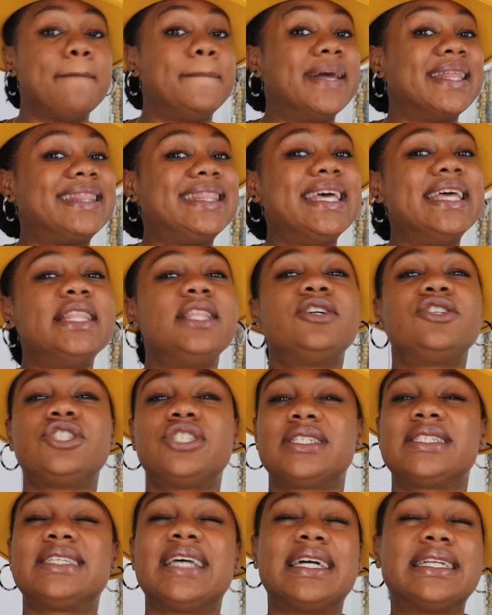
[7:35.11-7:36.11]
But then there's
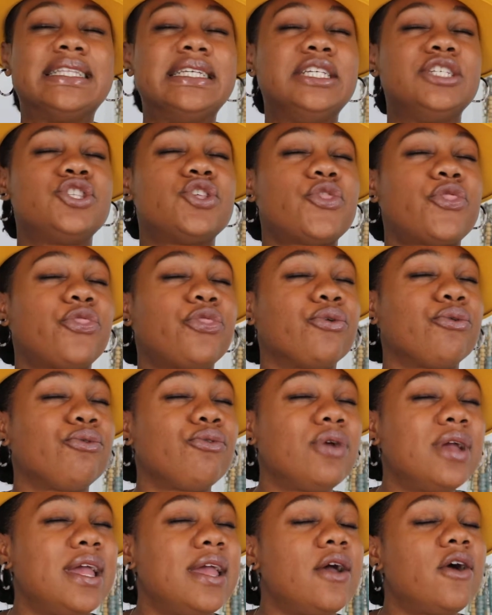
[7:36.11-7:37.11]
just like these
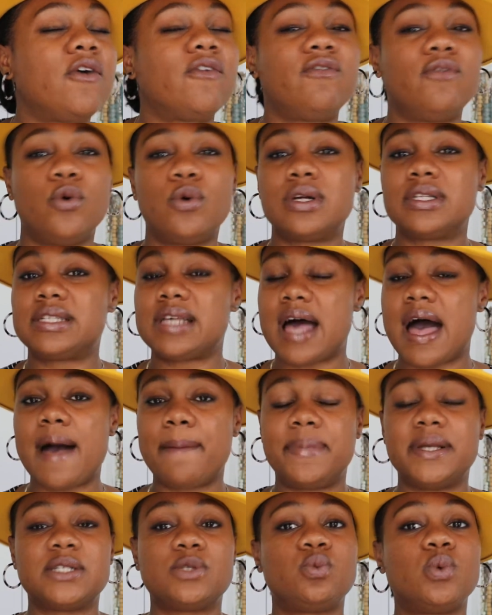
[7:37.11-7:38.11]
3 or 4
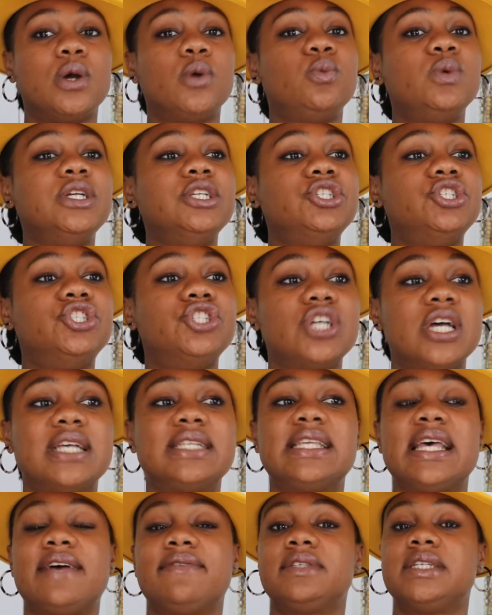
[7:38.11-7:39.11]
topics where we
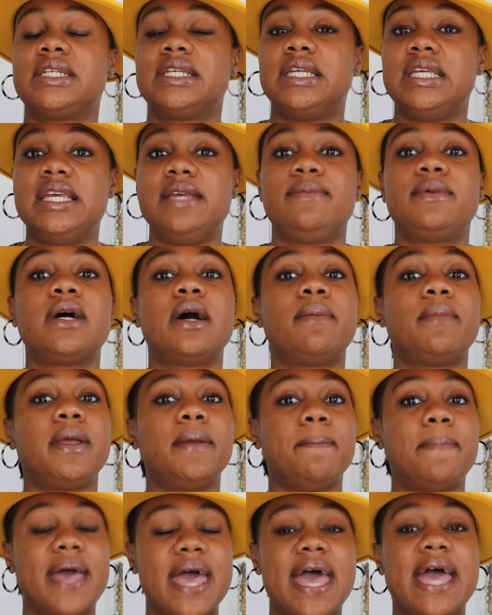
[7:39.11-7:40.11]
just have to keep
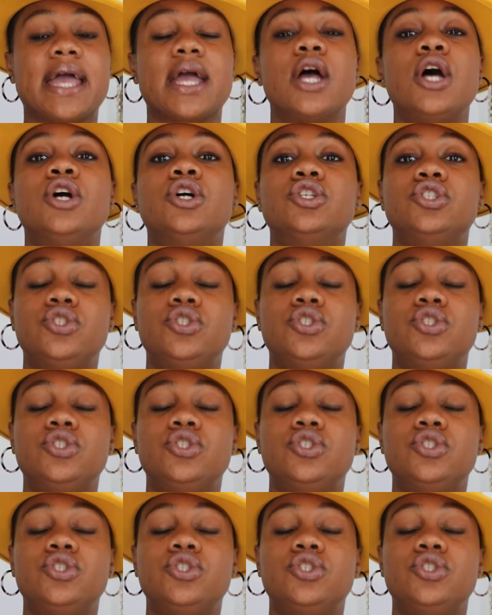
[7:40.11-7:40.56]
coming back